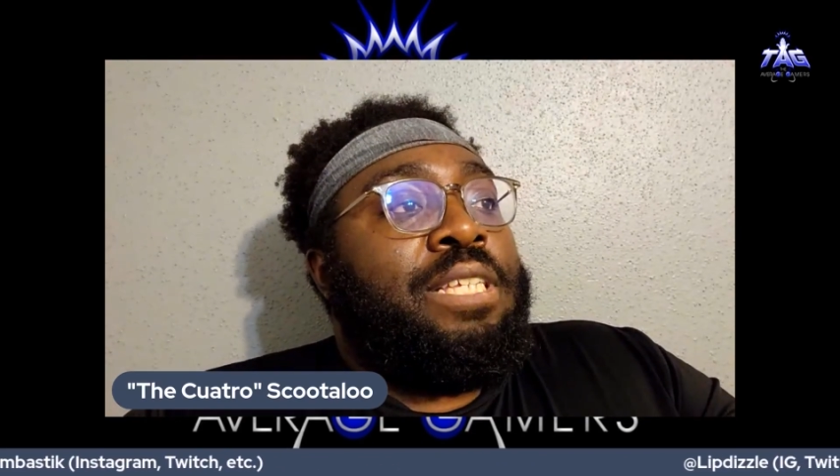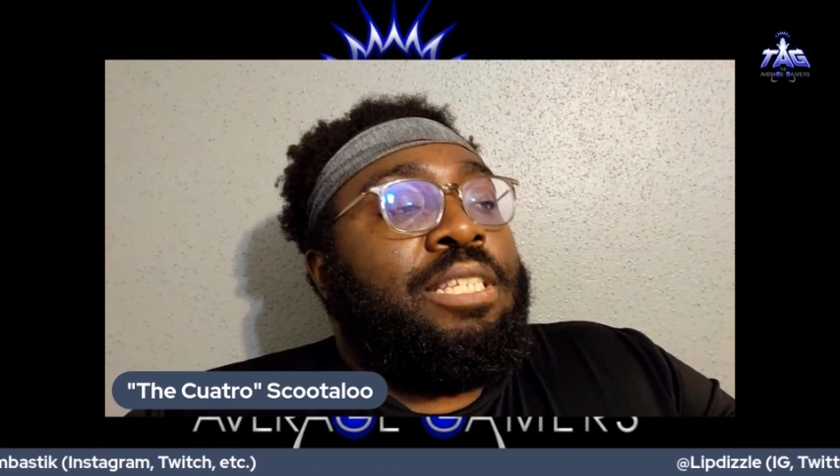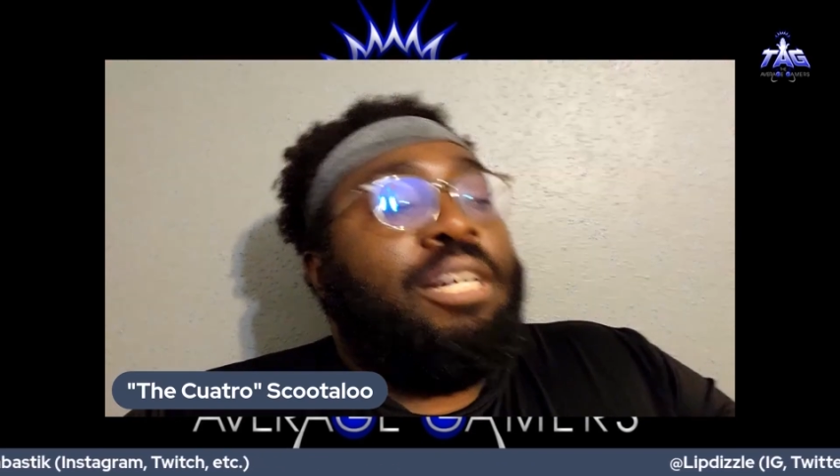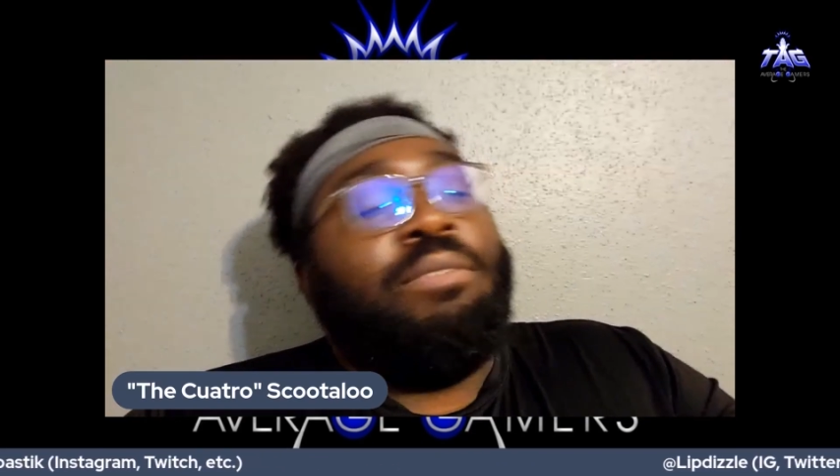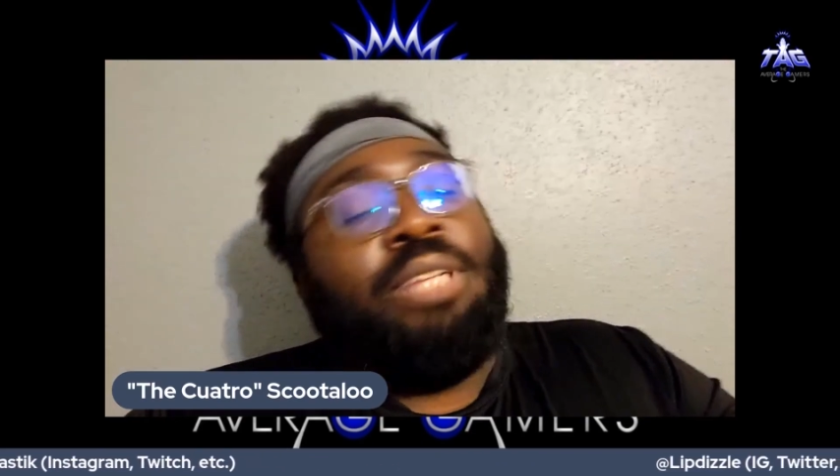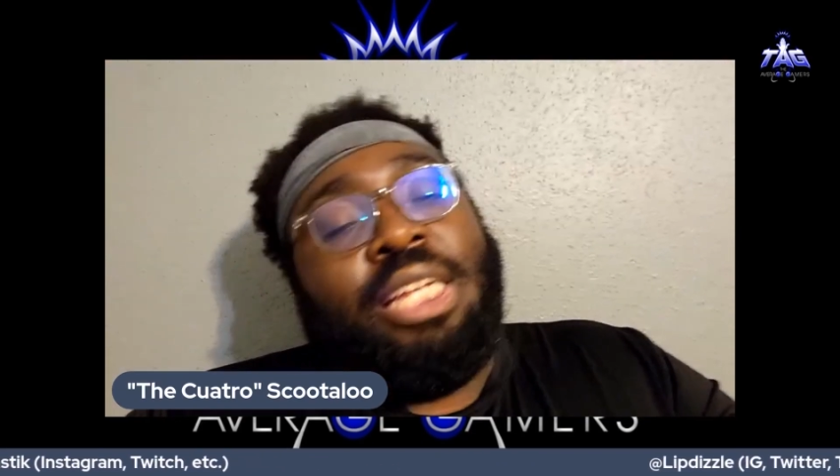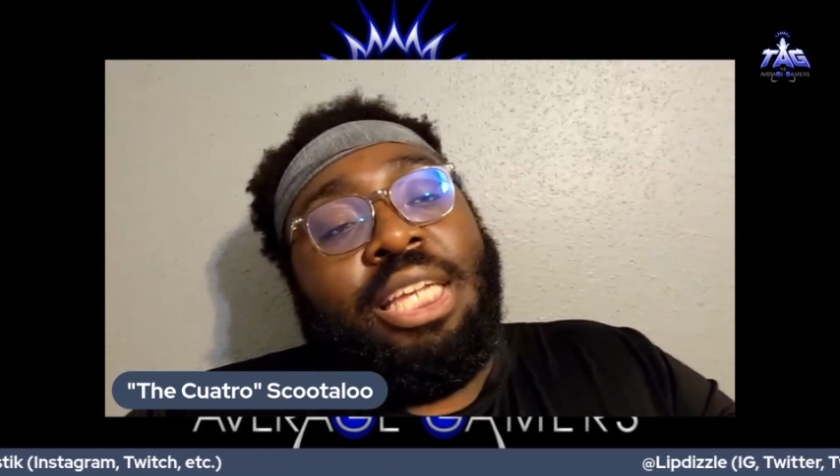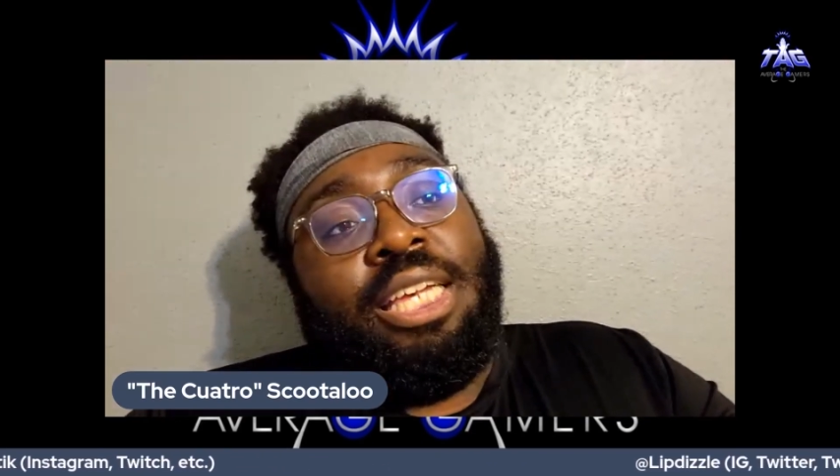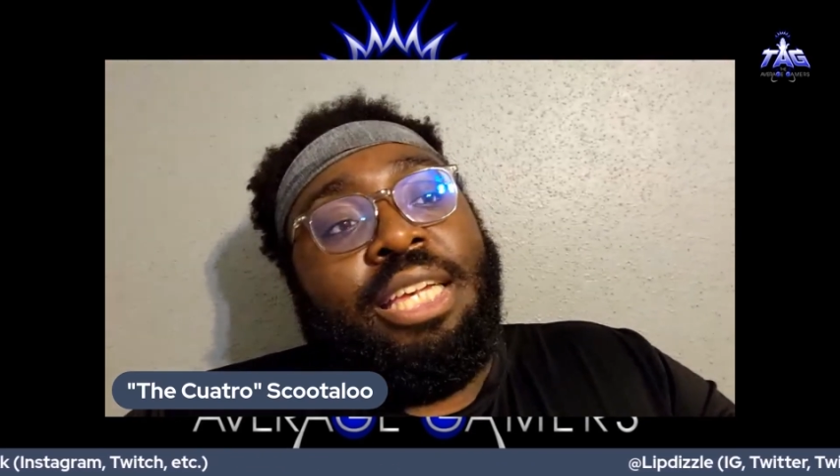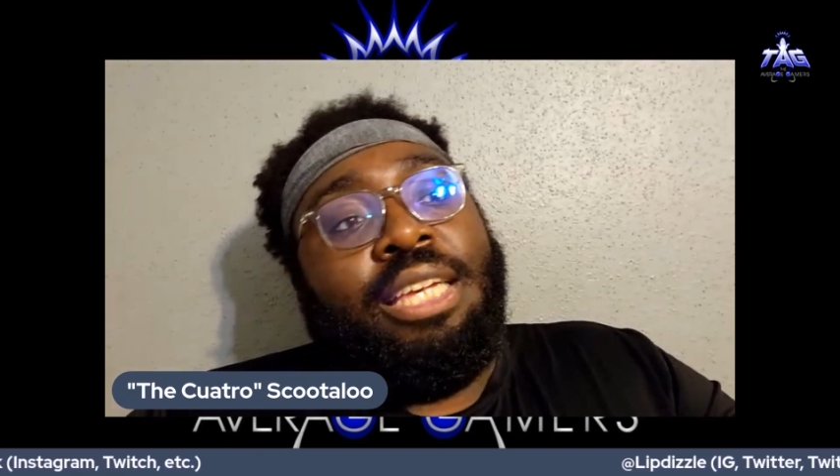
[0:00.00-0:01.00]
Tony
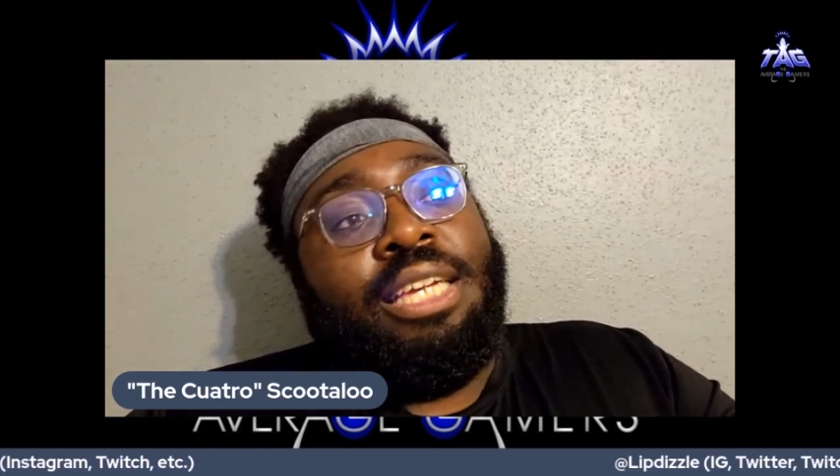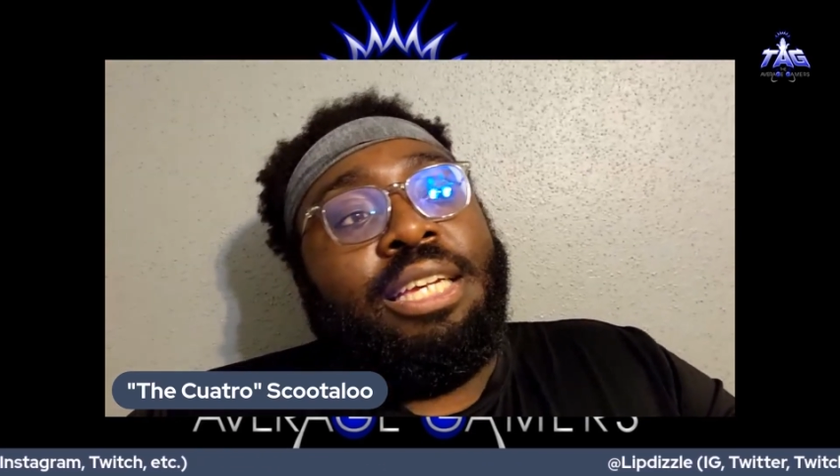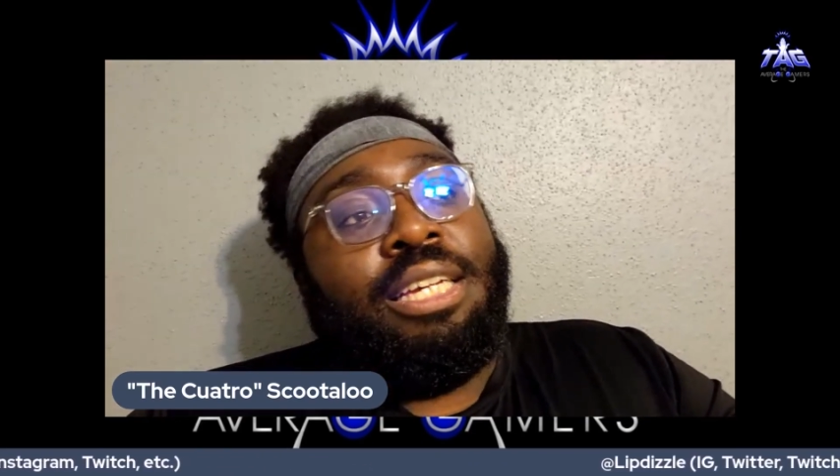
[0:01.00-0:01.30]
D